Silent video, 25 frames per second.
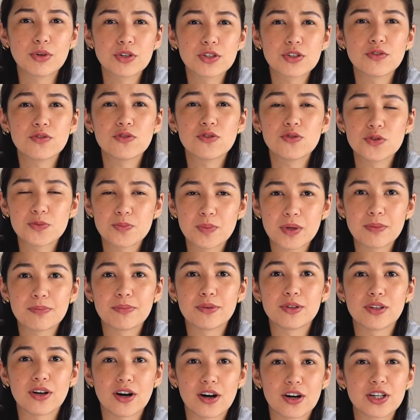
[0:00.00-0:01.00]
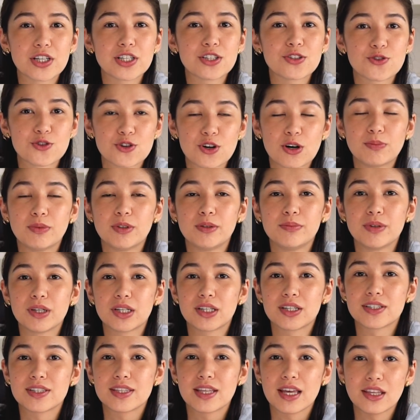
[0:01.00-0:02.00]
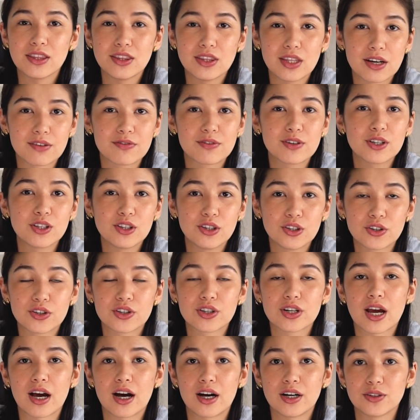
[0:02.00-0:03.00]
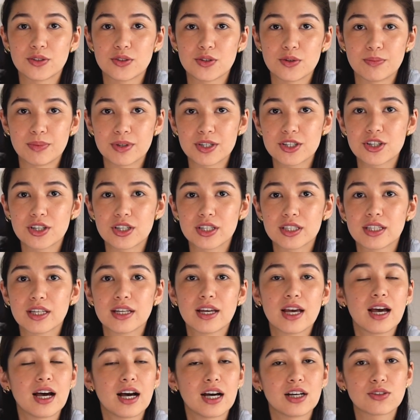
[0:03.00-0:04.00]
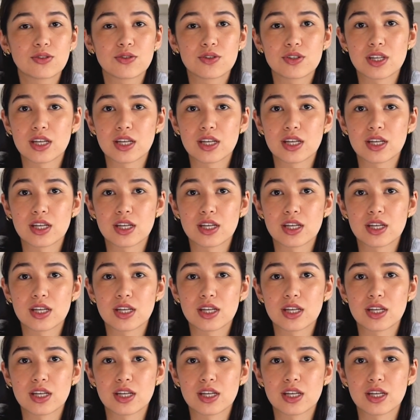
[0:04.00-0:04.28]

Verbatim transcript: Most of those people are in trouble because they never learn how to budget, how to